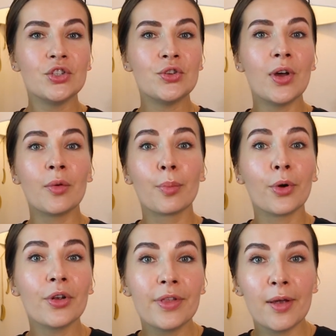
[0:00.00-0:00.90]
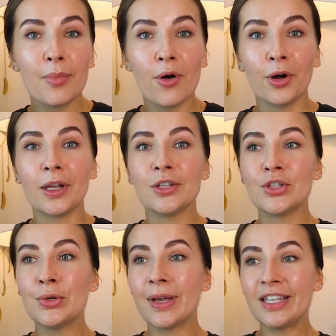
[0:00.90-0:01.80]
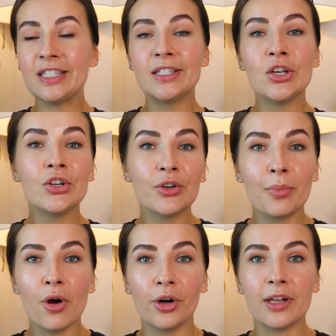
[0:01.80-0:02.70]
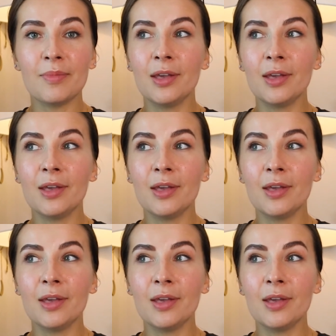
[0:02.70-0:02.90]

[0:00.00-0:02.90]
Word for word: to a birthday party, to a dinner party,